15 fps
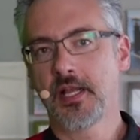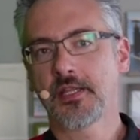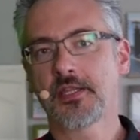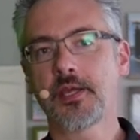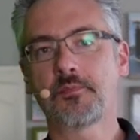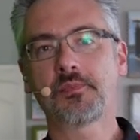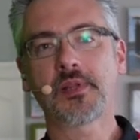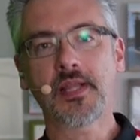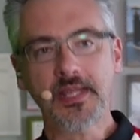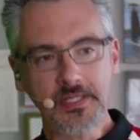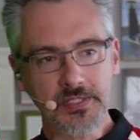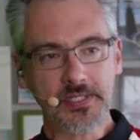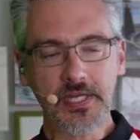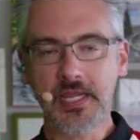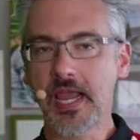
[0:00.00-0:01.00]
The
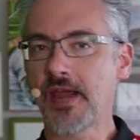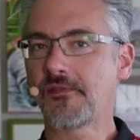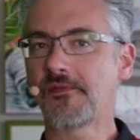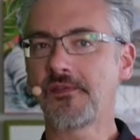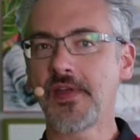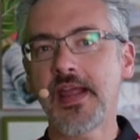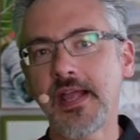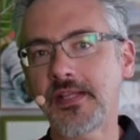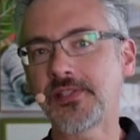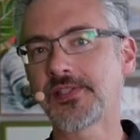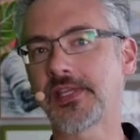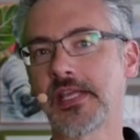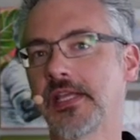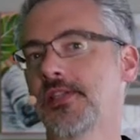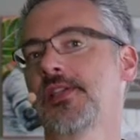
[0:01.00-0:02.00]
place to get
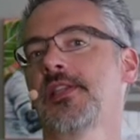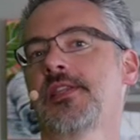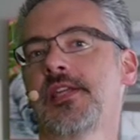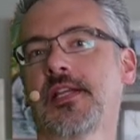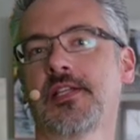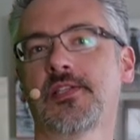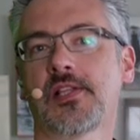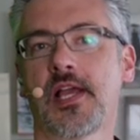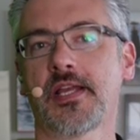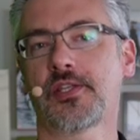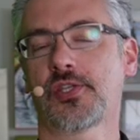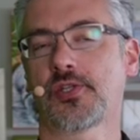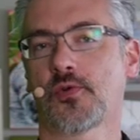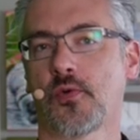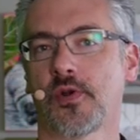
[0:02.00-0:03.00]
fancy is in things like
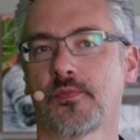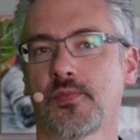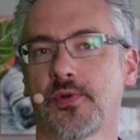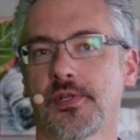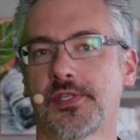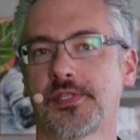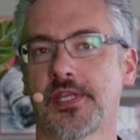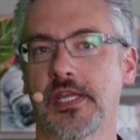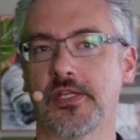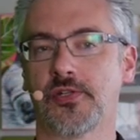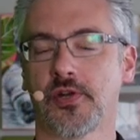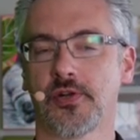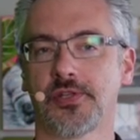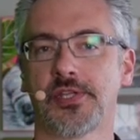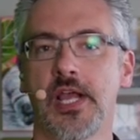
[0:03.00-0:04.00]
stored
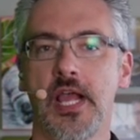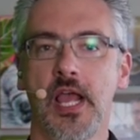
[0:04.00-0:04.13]
procedures.